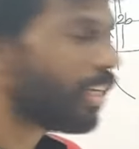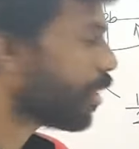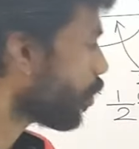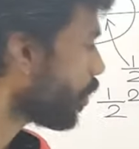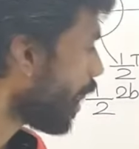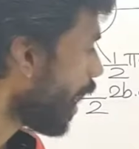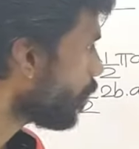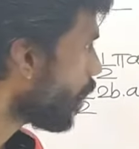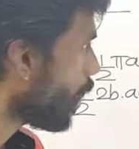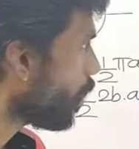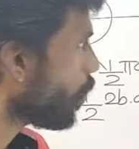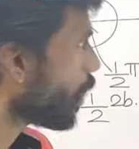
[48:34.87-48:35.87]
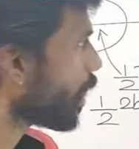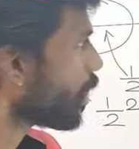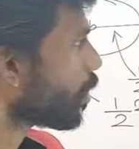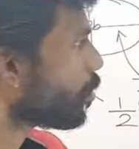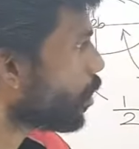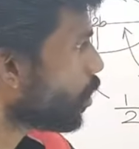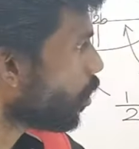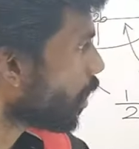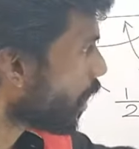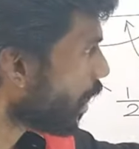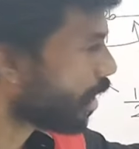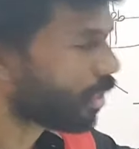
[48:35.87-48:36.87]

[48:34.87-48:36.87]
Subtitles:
So that value we can substitute here